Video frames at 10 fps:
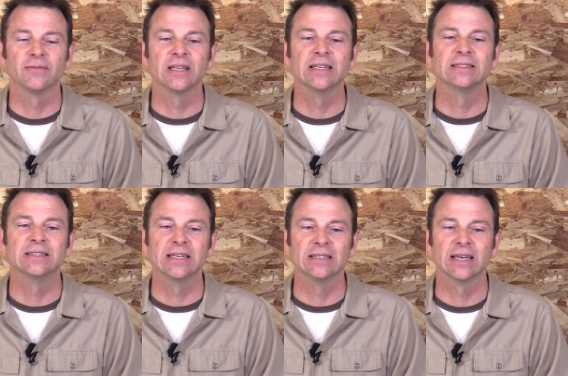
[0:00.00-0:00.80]
of these
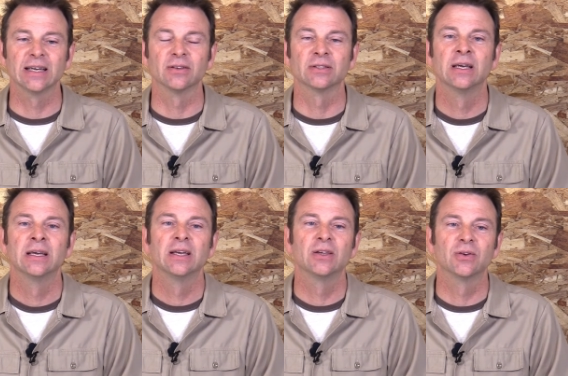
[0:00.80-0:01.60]
details.
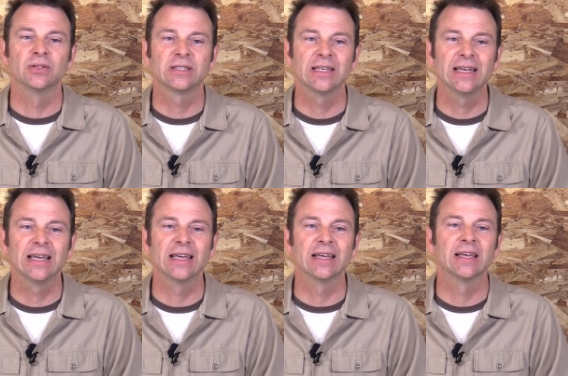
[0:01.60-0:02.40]
You're
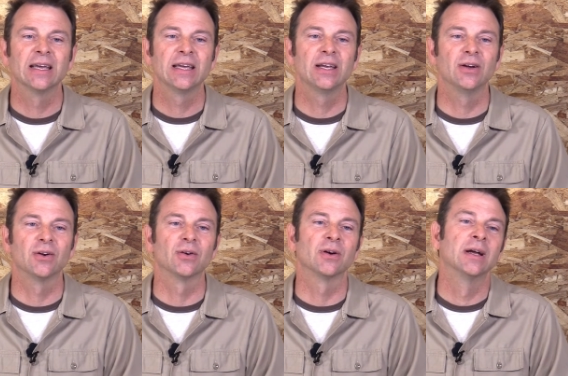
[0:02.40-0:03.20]
seeing
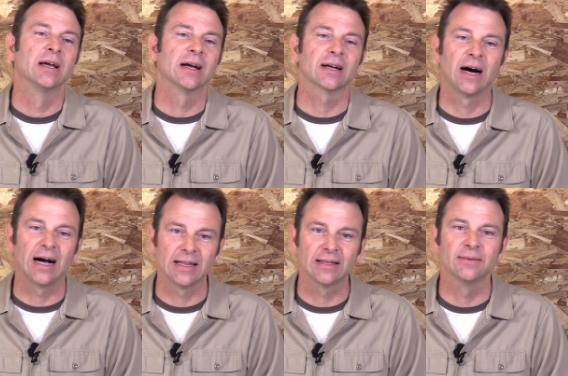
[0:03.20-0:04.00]
here
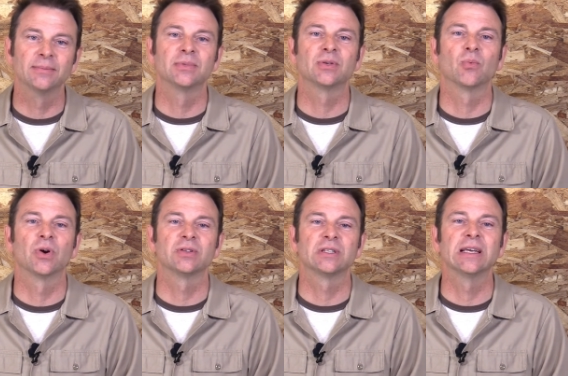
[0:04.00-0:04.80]
columns,
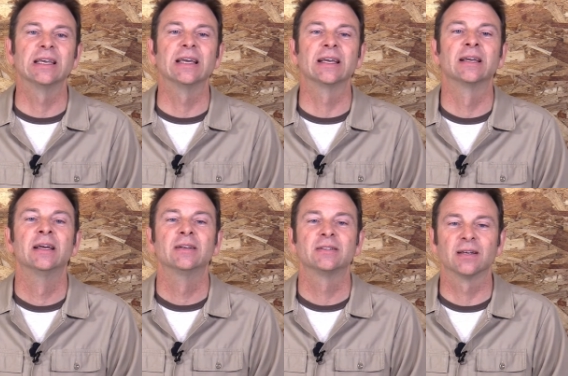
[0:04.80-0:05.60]
we're seeing
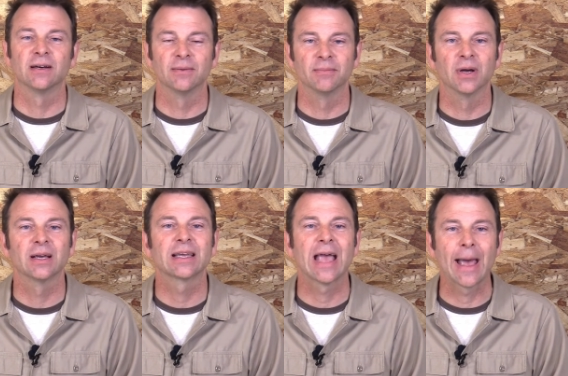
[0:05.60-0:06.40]
some
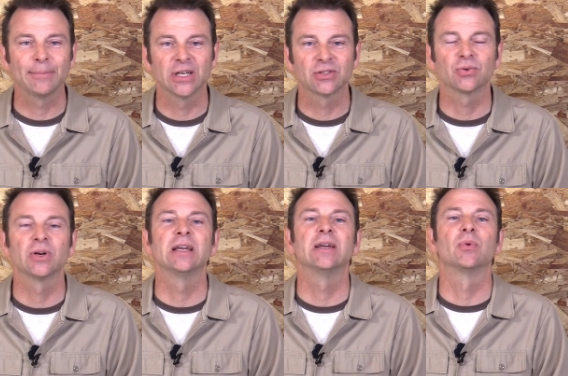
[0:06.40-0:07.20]

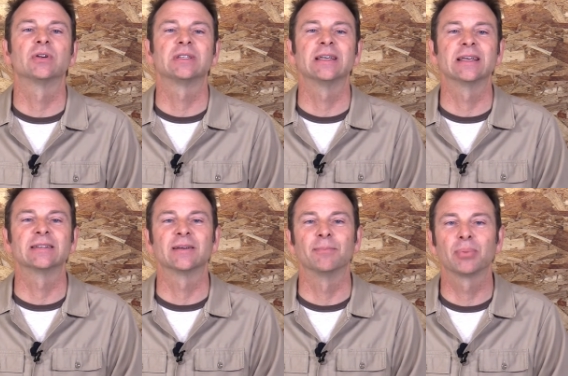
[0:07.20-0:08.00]
cabinetry, we're seeing
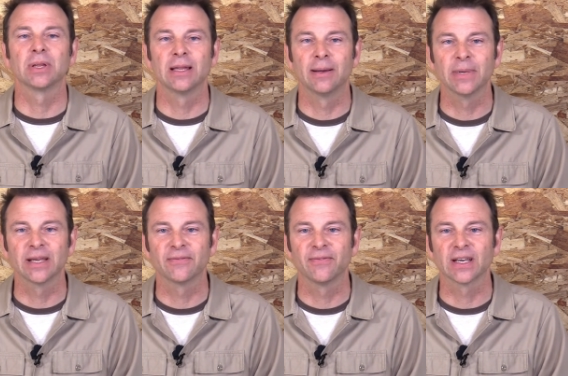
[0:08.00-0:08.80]
some
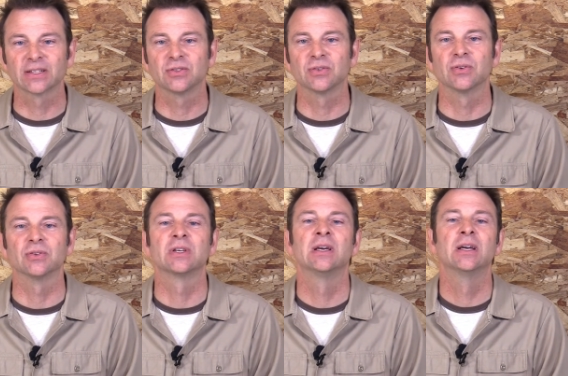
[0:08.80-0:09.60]
plumbing
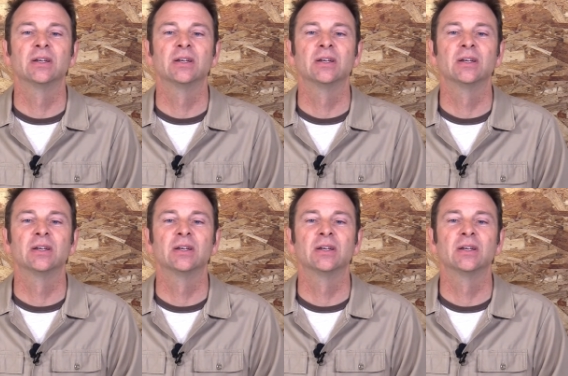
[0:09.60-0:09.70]
fixtures,